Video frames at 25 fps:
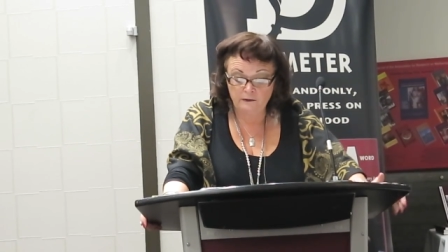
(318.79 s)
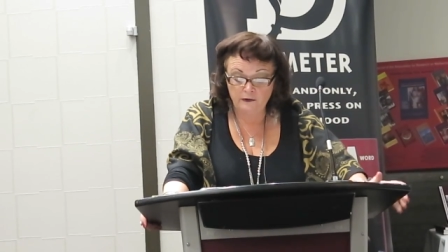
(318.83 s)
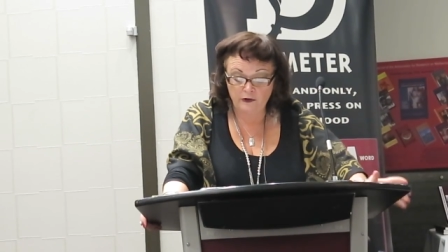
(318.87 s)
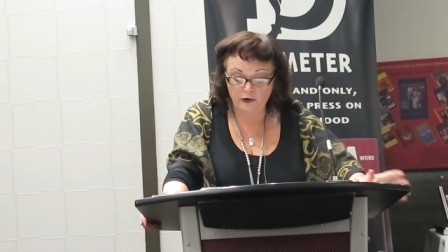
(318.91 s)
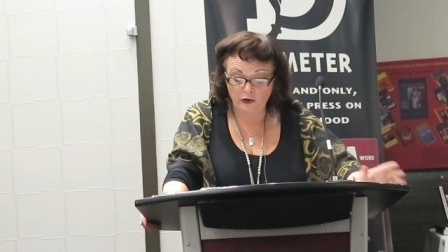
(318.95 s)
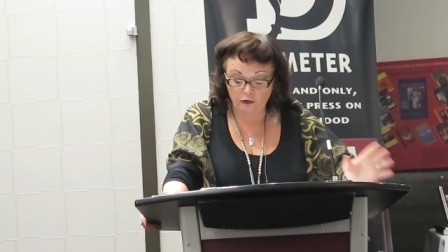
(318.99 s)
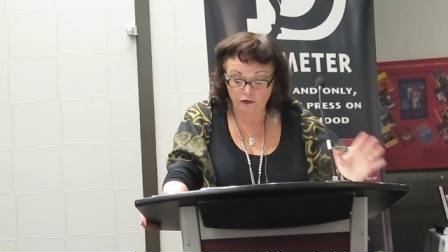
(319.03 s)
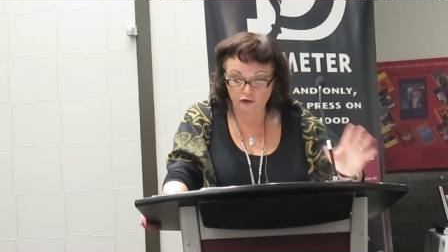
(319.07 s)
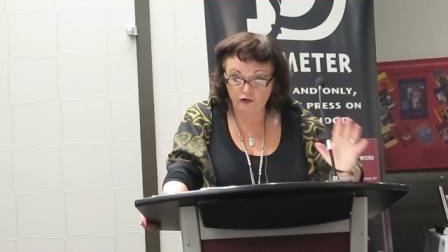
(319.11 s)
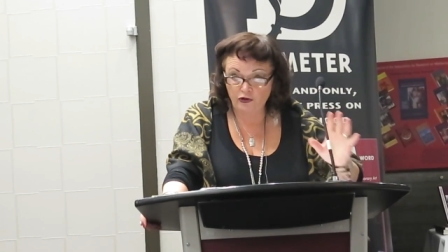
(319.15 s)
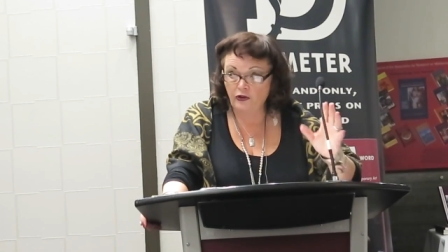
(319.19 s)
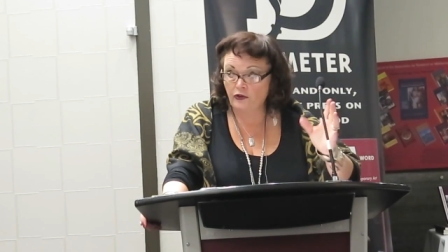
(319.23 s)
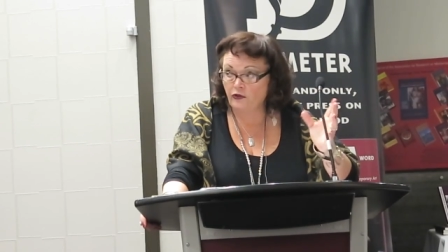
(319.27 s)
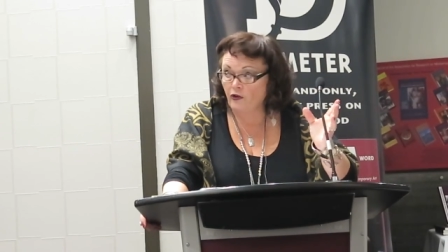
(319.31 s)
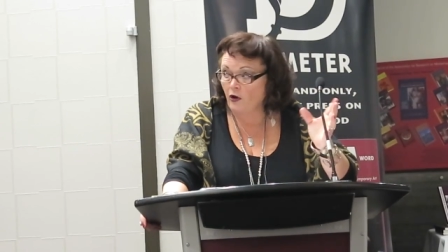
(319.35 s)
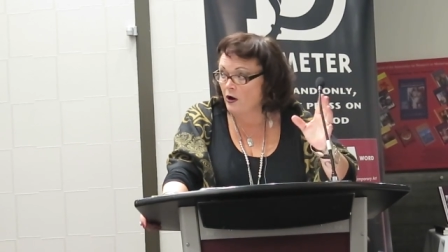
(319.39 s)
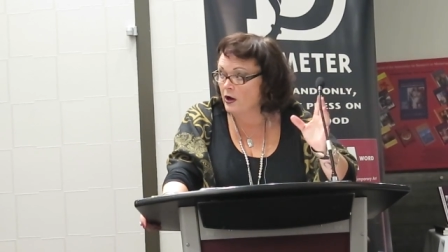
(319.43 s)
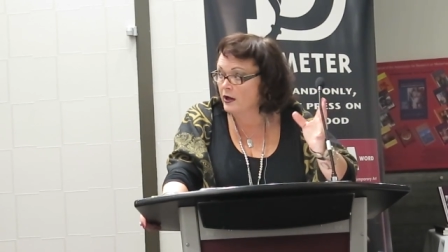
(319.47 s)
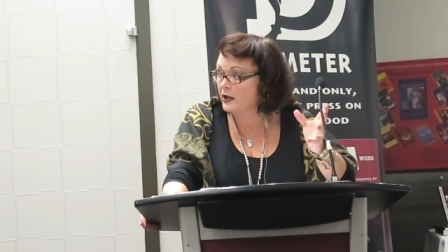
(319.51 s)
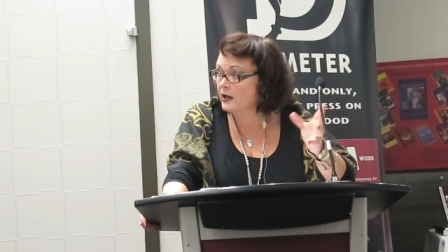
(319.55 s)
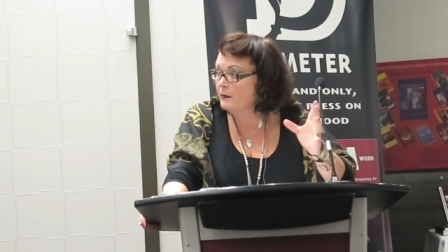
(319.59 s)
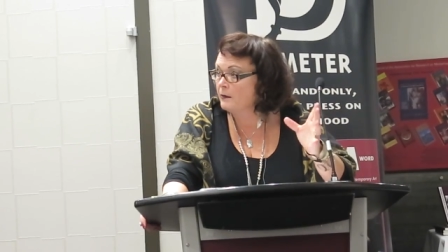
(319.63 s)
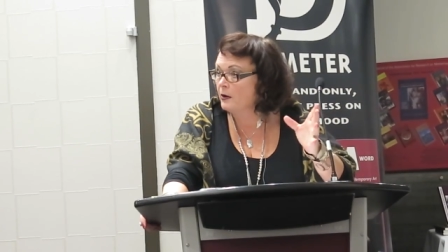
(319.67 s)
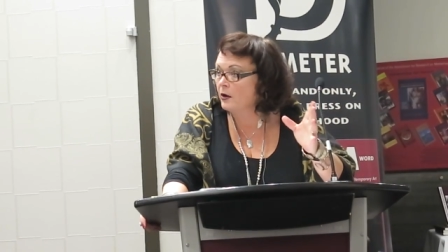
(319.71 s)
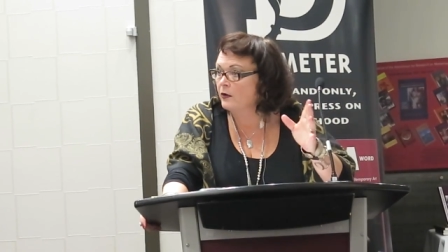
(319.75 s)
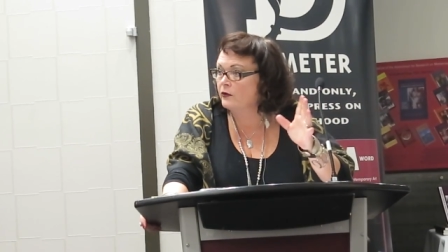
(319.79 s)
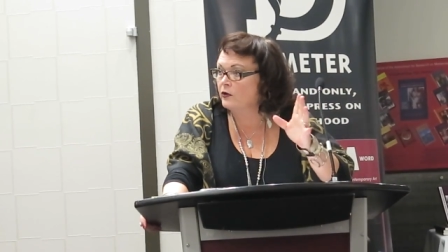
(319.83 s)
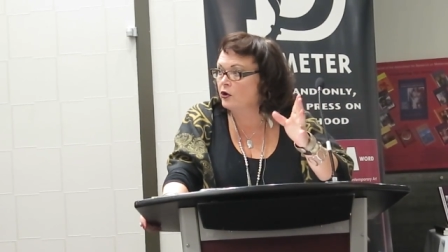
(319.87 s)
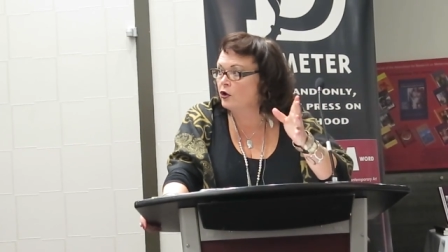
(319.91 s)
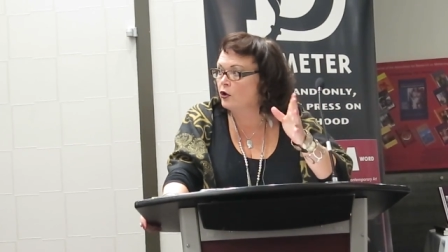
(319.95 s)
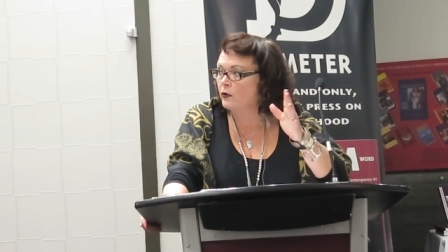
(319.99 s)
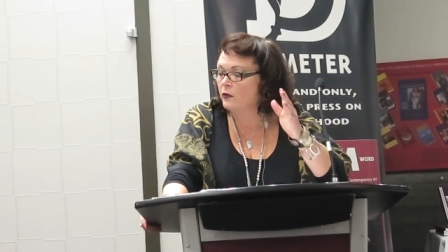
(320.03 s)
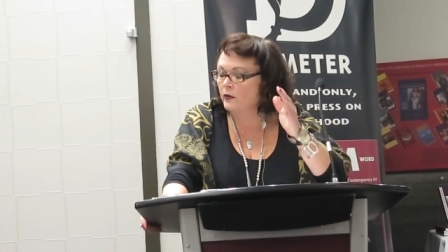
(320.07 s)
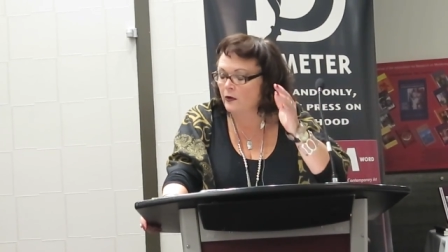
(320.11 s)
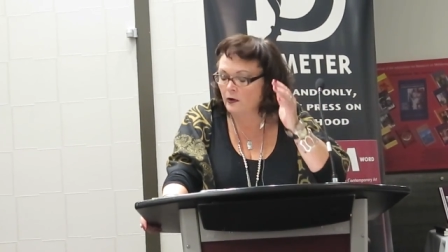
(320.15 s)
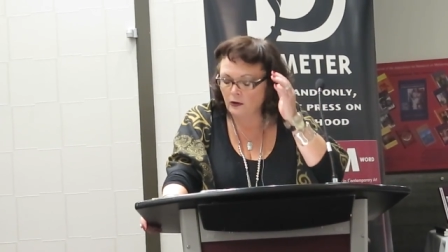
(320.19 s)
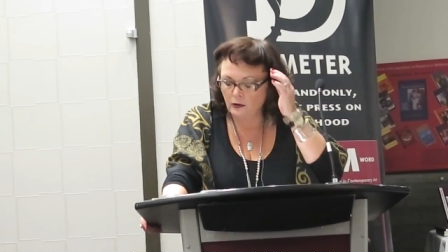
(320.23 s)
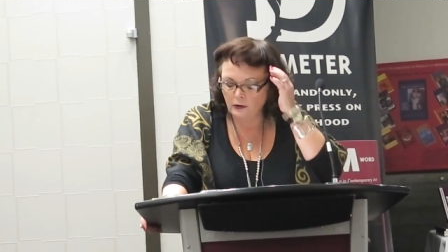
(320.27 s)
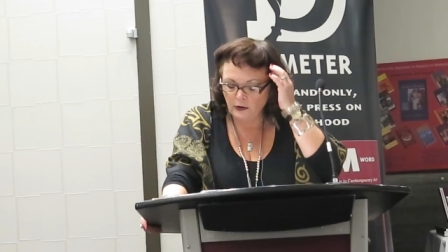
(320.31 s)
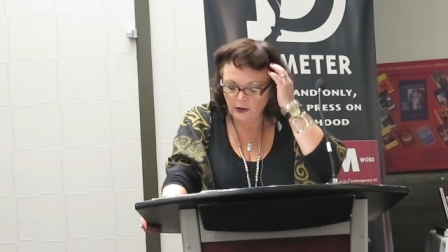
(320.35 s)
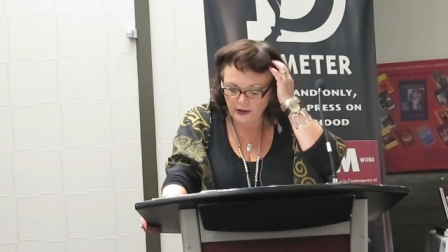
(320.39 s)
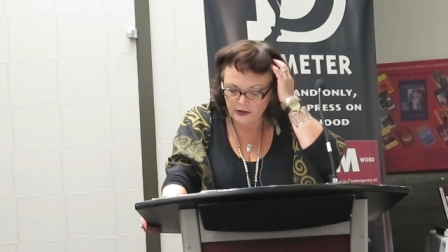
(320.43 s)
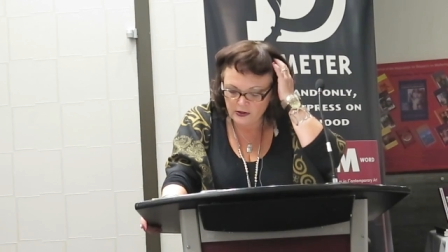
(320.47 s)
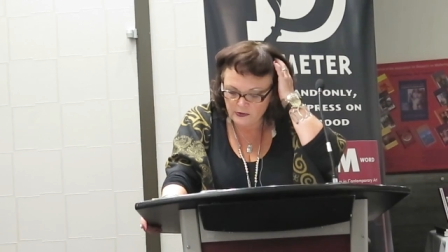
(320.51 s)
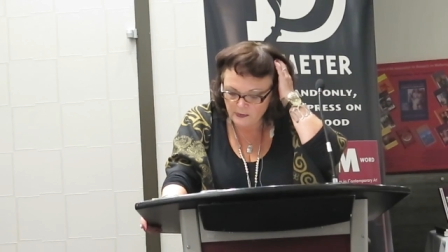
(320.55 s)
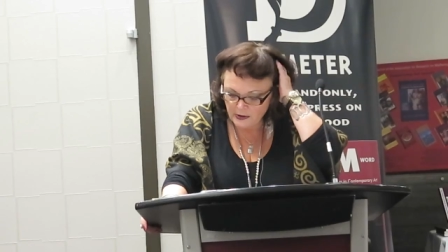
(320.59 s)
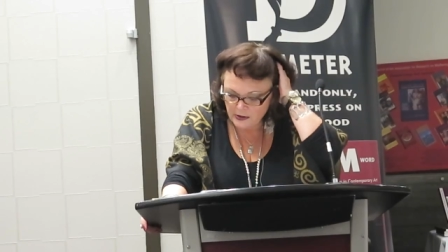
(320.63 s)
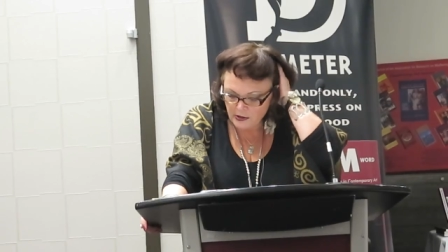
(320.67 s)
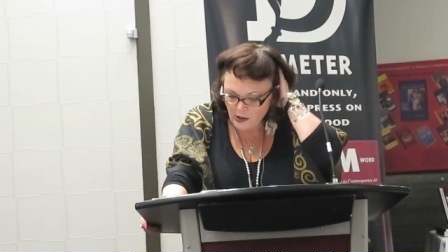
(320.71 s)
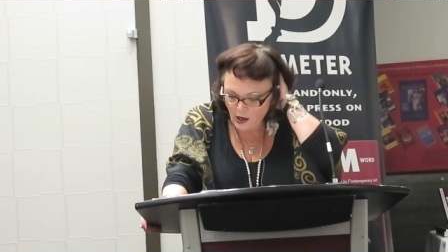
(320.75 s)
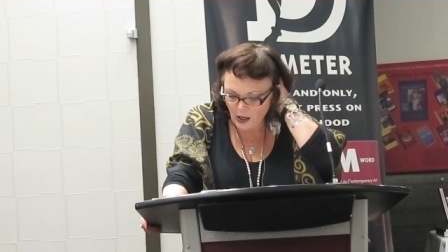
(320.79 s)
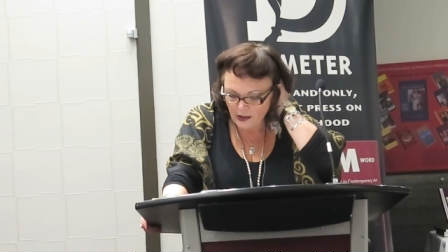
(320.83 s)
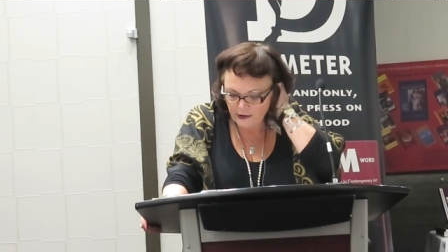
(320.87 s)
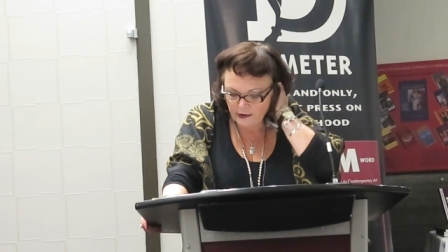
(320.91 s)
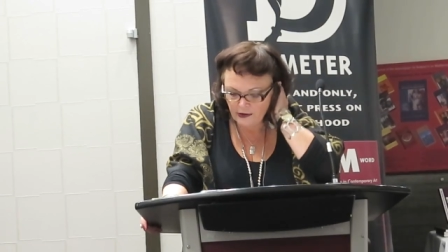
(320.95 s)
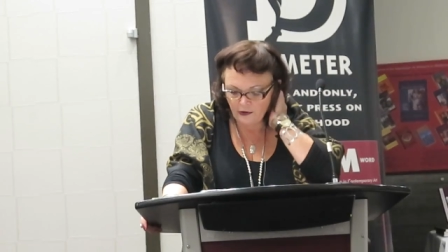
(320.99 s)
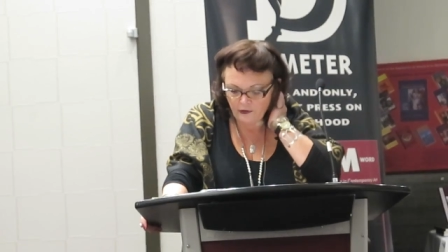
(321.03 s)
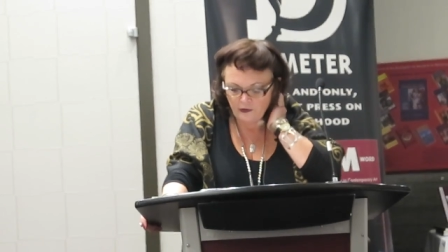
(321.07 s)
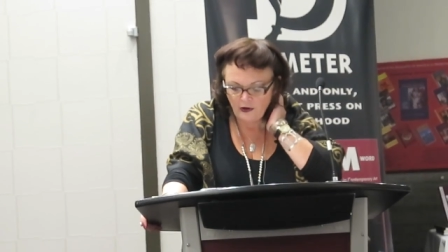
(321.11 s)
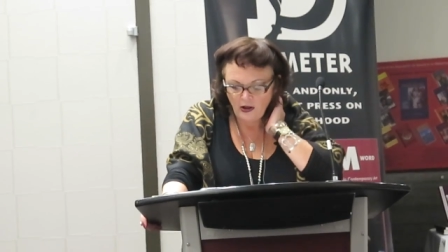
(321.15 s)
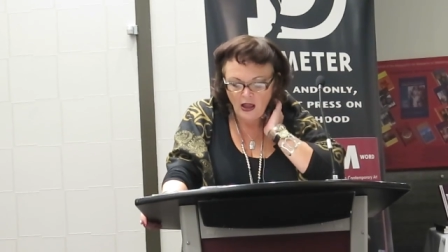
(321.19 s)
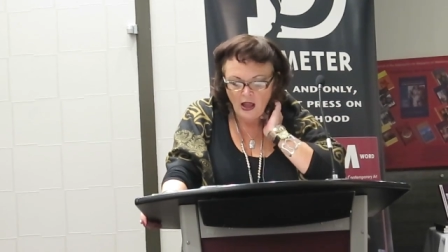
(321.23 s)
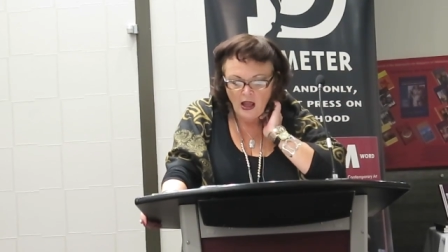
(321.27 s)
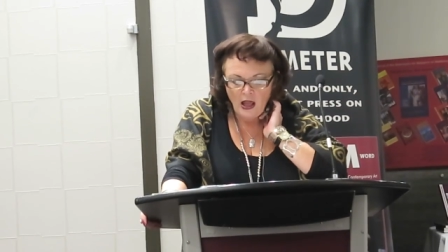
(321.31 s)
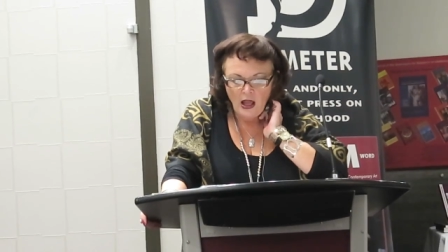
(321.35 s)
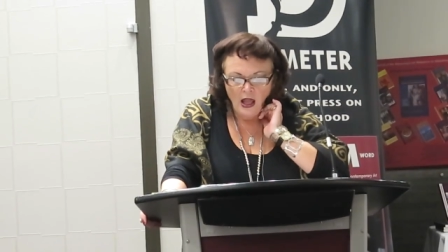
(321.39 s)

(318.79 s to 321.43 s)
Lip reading: So she's talking about, the late to mid-90s.